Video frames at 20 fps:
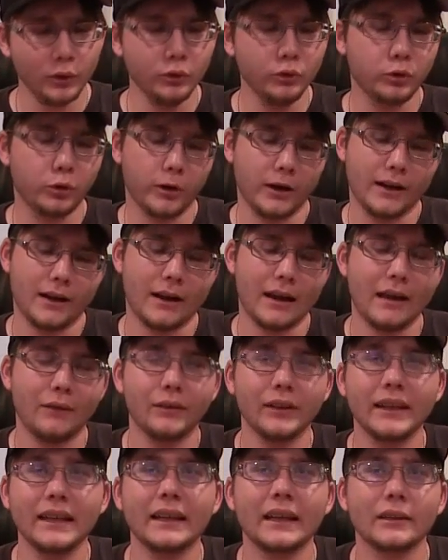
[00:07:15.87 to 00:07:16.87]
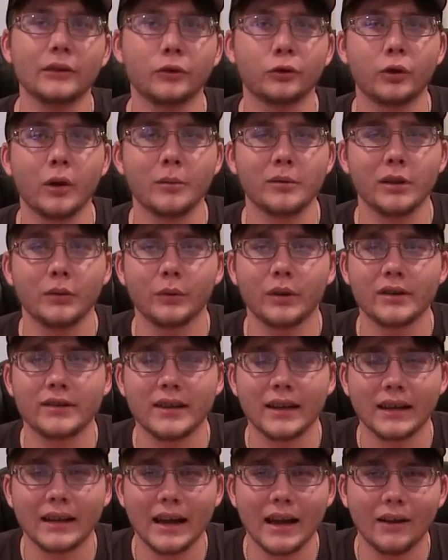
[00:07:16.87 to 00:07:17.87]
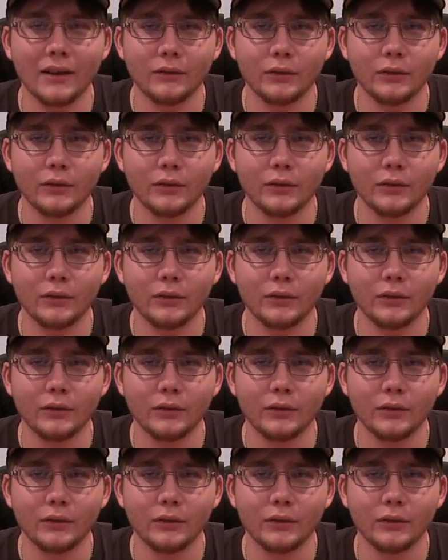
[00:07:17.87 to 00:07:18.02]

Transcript: Loot Crate. I have a link in the description if you want to check it out.